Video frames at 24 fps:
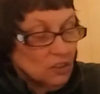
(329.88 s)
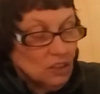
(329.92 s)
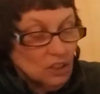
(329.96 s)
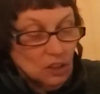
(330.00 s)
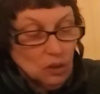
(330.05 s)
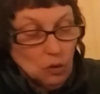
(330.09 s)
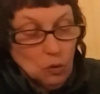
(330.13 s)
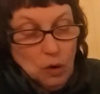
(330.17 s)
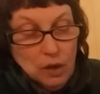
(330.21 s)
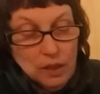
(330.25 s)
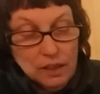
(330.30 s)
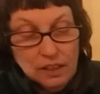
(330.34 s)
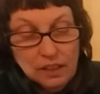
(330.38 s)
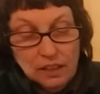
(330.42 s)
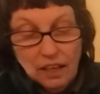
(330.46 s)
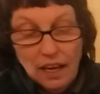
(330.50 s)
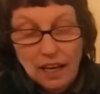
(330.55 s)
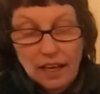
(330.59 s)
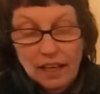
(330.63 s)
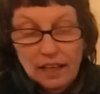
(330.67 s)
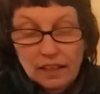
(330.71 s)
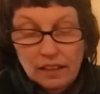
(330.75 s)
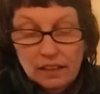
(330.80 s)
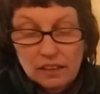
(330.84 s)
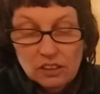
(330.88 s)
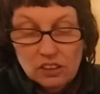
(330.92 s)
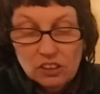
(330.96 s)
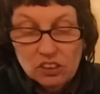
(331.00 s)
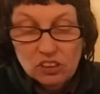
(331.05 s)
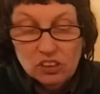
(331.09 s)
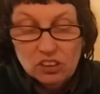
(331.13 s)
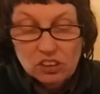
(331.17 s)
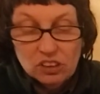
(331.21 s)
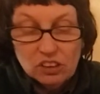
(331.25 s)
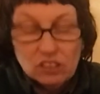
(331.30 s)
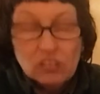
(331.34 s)
thing you want to take in
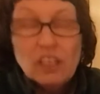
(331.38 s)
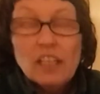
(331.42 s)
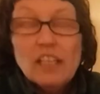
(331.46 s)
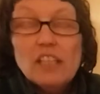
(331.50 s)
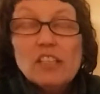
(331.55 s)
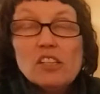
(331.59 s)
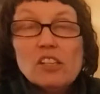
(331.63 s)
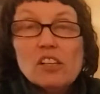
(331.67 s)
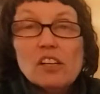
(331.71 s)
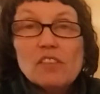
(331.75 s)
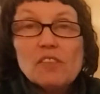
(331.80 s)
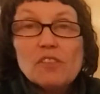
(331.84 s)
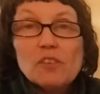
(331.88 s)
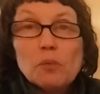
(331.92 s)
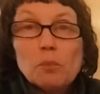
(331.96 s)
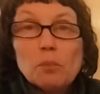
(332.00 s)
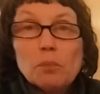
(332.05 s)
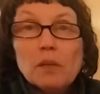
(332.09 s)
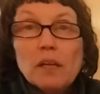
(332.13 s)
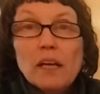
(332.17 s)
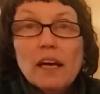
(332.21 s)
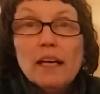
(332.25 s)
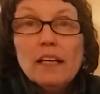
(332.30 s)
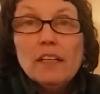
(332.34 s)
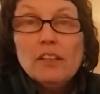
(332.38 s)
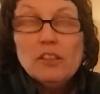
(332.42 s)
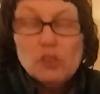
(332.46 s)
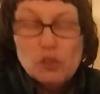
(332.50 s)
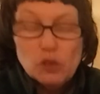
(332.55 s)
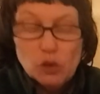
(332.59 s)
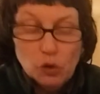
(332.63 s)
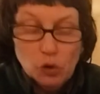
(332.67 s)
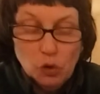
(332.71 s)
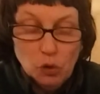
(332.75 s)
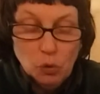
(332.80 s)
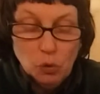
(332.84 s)
consideration if you're planning
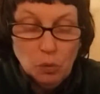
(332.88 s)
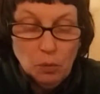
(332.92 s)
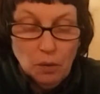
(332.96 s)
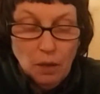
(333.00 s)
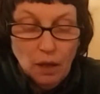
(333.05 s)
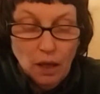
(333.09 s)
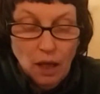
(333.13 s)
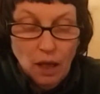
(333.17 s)
to